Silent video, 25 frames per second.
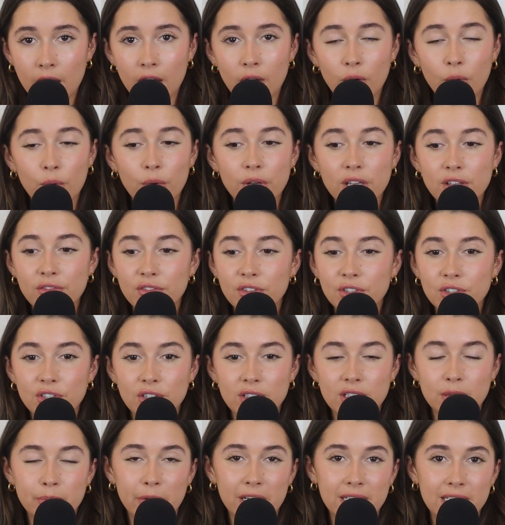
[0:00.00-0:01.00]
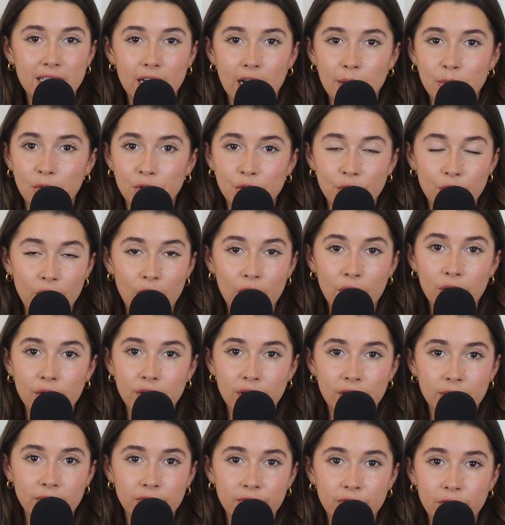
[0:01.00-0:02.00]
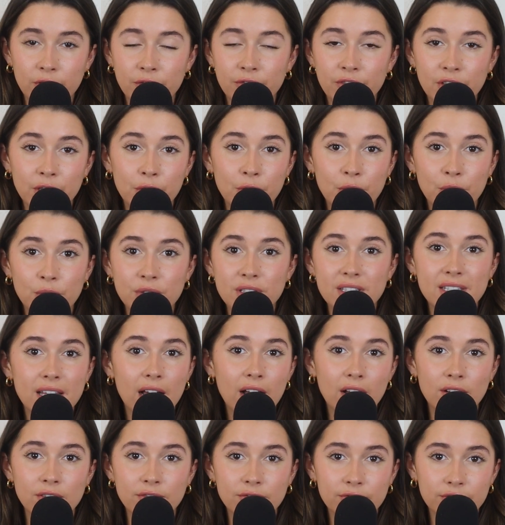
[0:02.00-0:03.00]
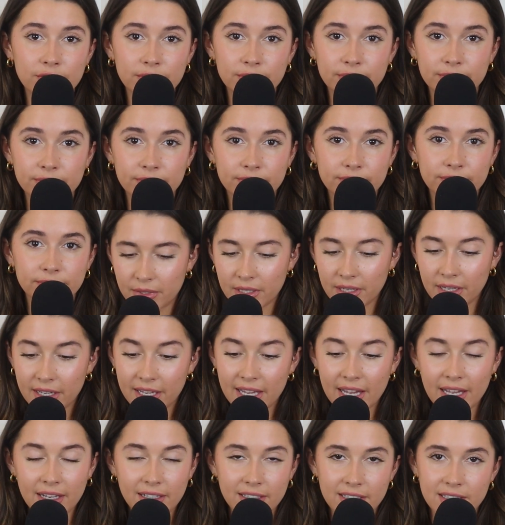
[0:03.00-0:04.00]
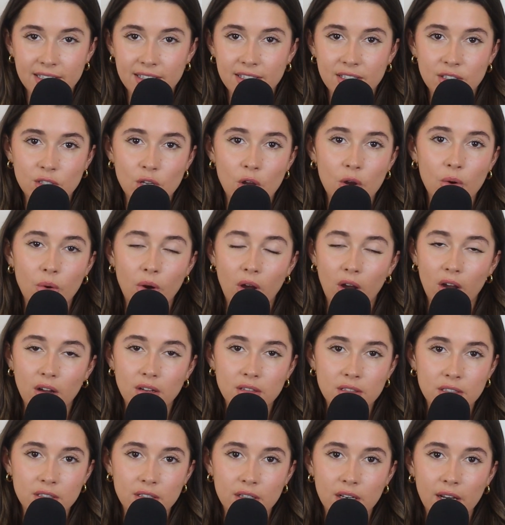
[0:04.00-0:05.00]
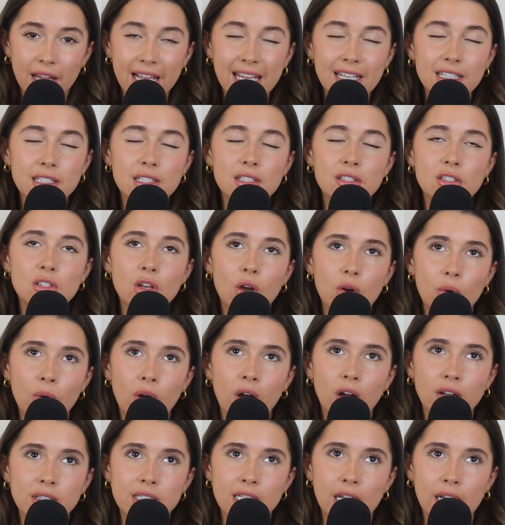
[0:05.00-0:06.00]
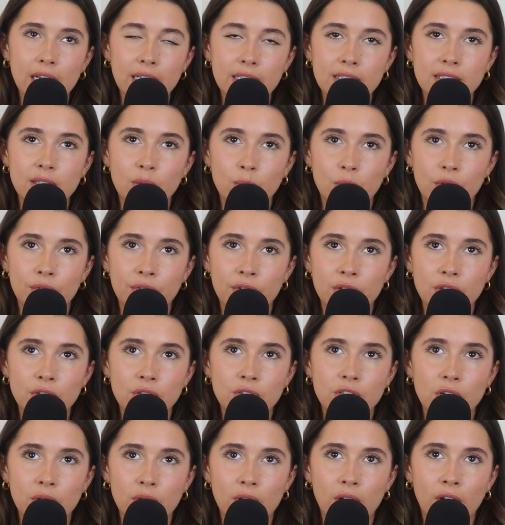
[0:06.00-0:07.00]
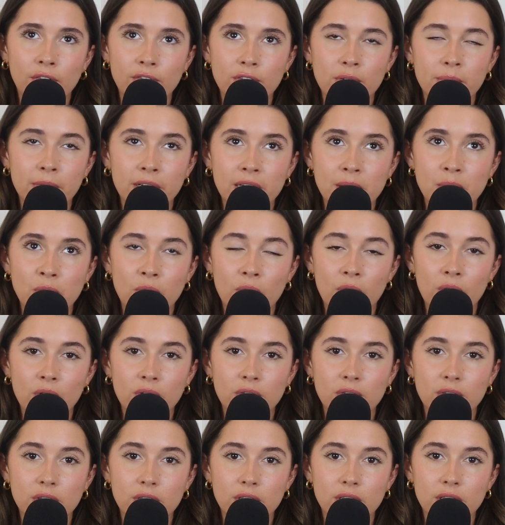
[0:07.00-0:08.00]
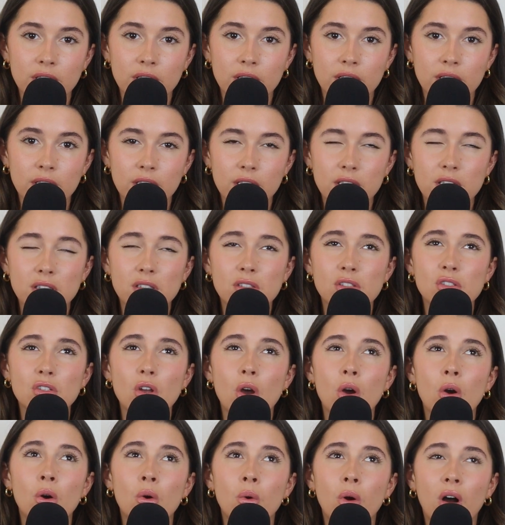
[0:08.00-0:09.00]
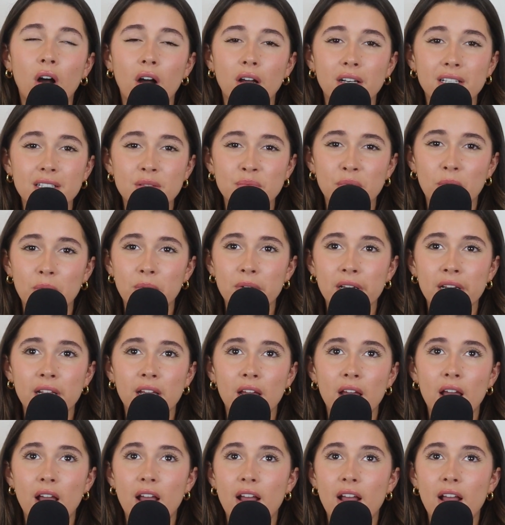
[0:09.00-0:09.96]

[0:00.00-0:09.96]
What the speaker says: or even just spend time on your own and fulfill yourself. But again, it's so hard. Like it's so hard telling someone that you don't love them anymore. It's so hard. It's probably